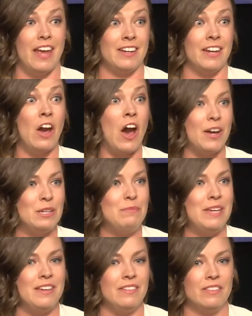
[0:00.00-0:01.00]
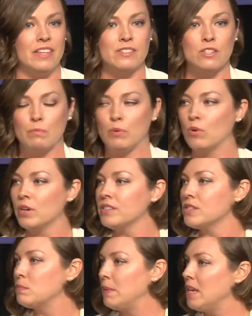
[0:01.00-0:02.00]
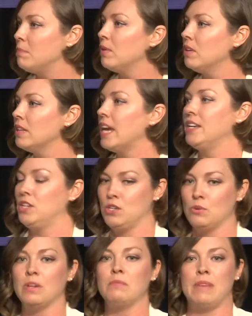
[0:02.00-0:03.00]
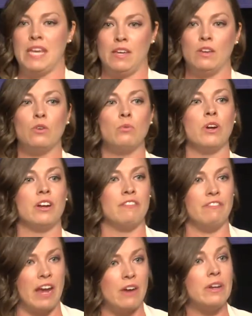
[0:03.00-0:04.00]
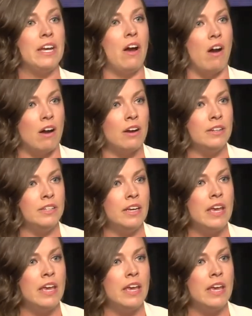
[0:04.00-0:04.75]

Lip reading: an economy that supports people like you and me who work very hard,